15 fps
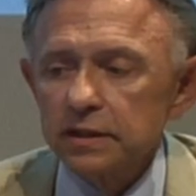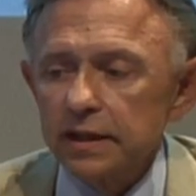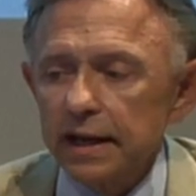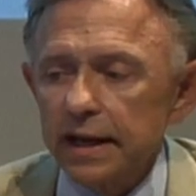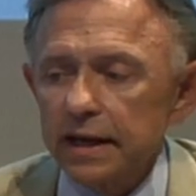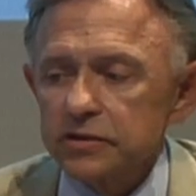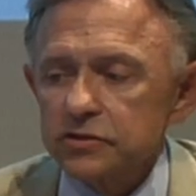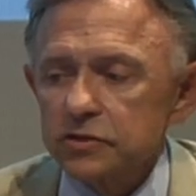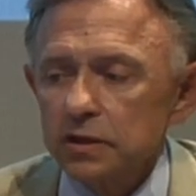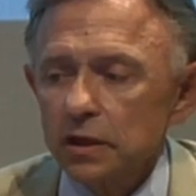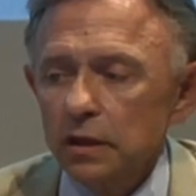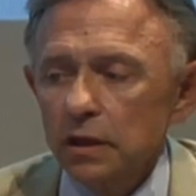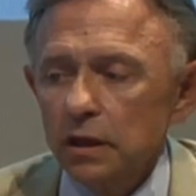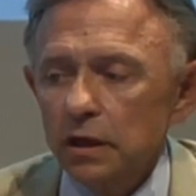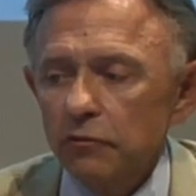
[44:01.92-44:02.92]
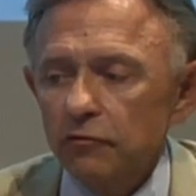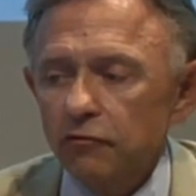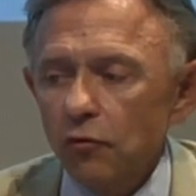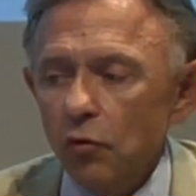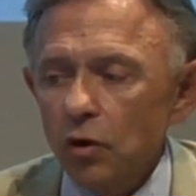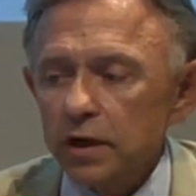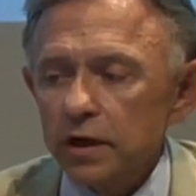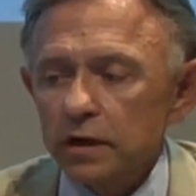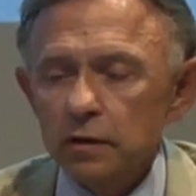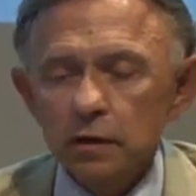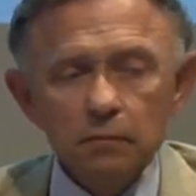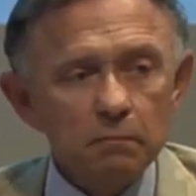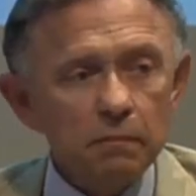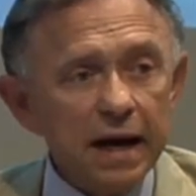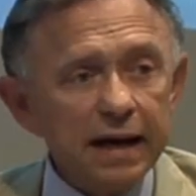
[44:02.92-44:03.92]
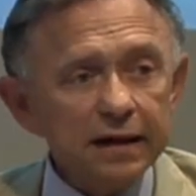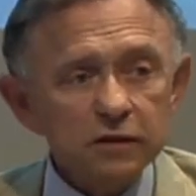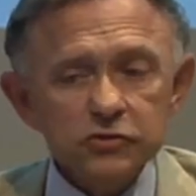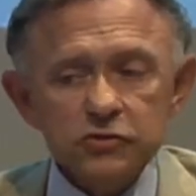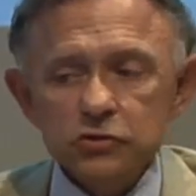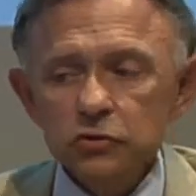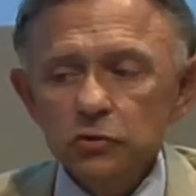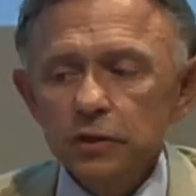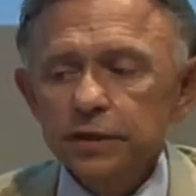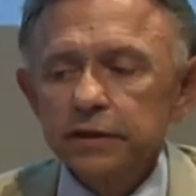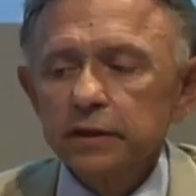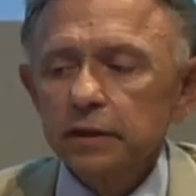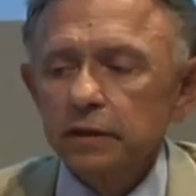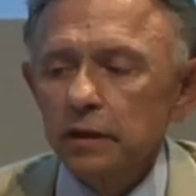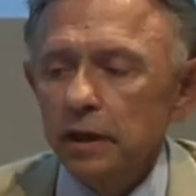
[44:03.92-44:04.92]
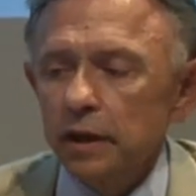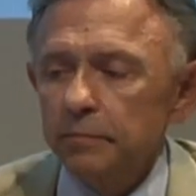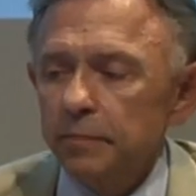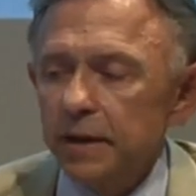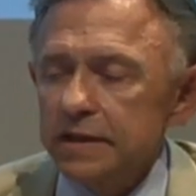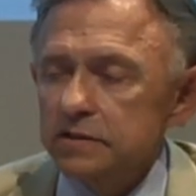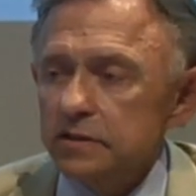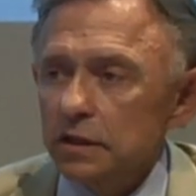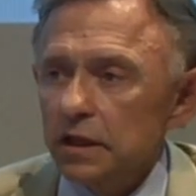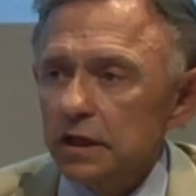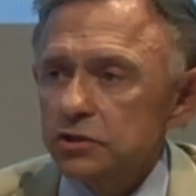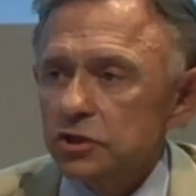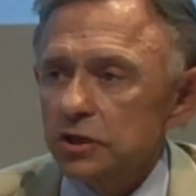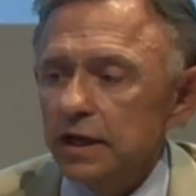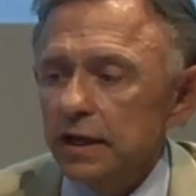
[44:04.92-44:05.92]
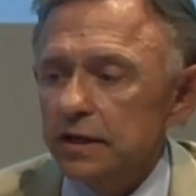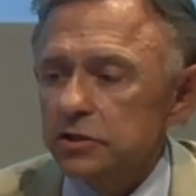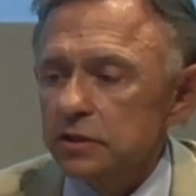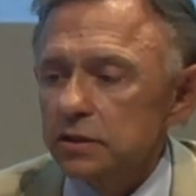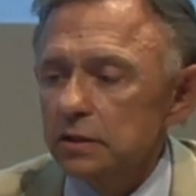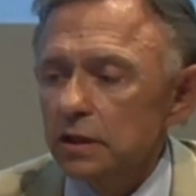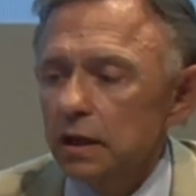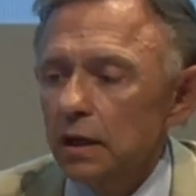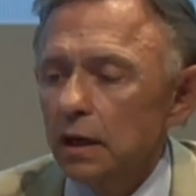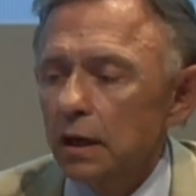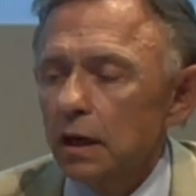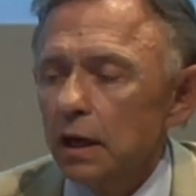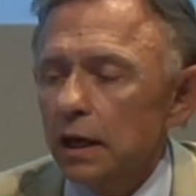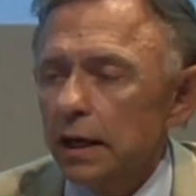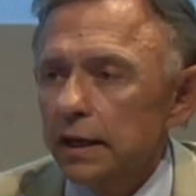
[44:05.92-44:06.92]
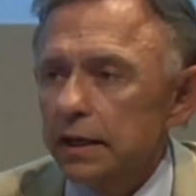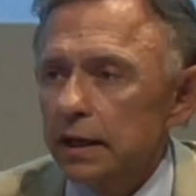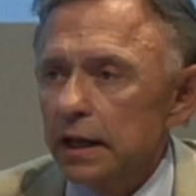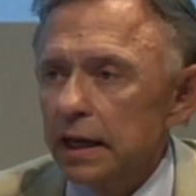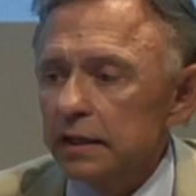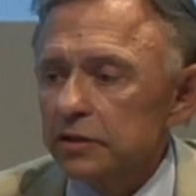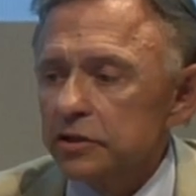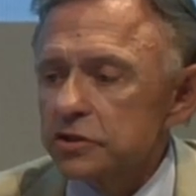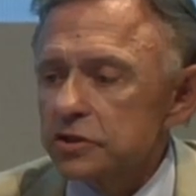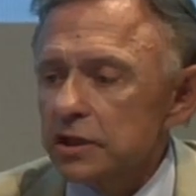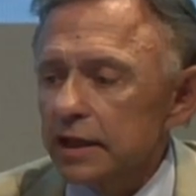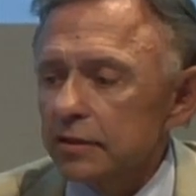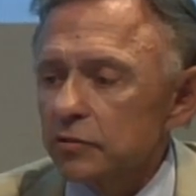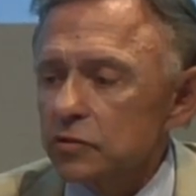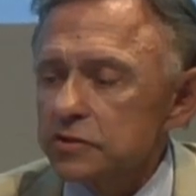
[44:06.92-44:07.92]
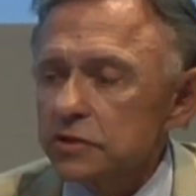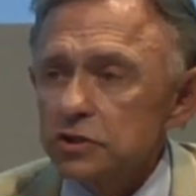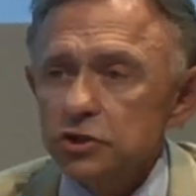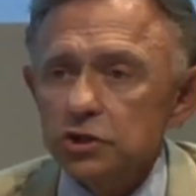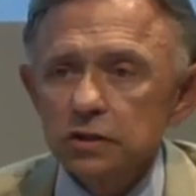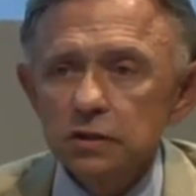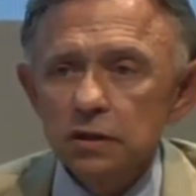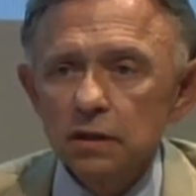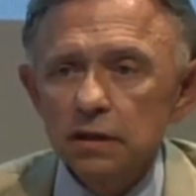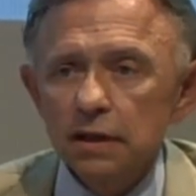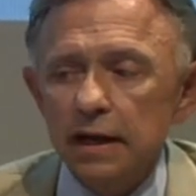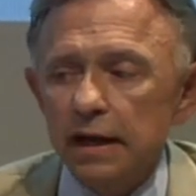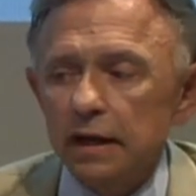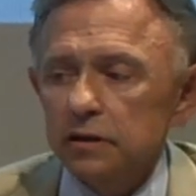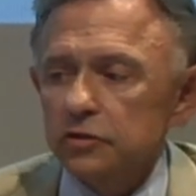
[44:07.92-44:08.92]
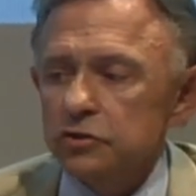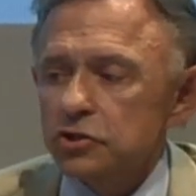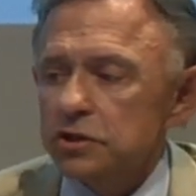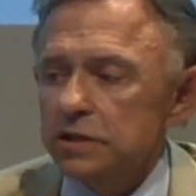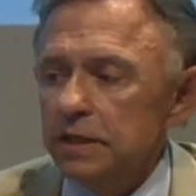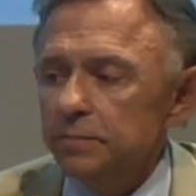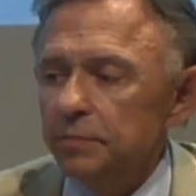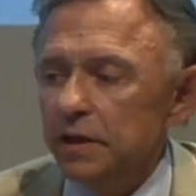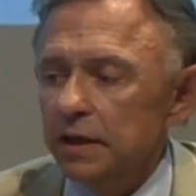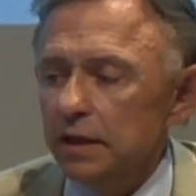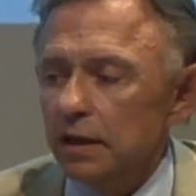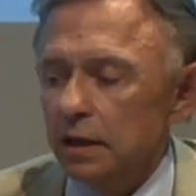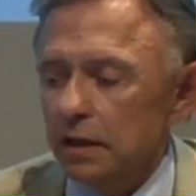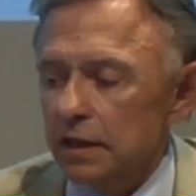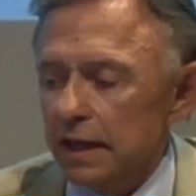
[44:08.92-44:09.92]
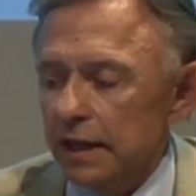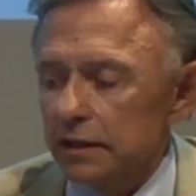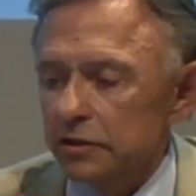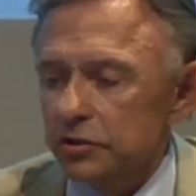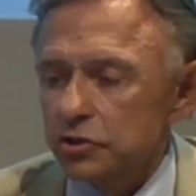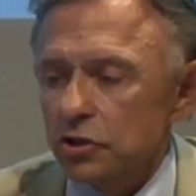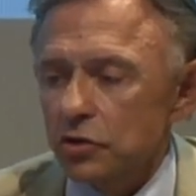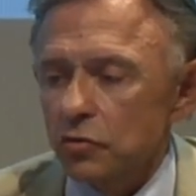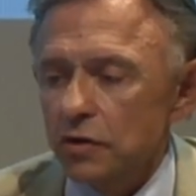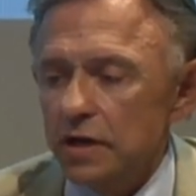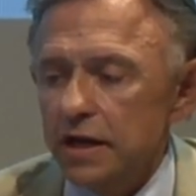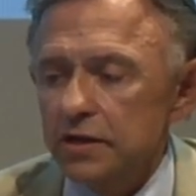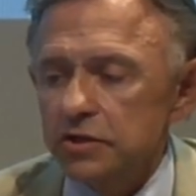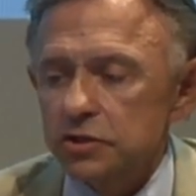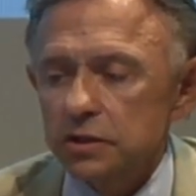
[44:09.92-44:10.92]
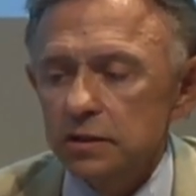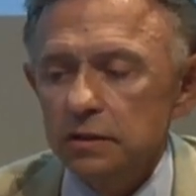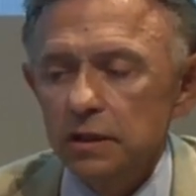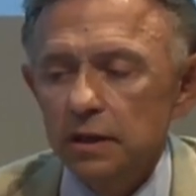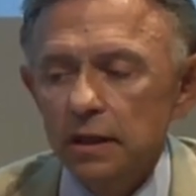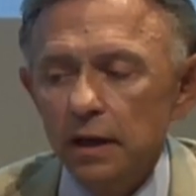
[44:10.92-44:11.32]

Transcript: that has four models to it, uh, basic education, uh, knowledge acquisition, knowledge deepening, and knowledge creation.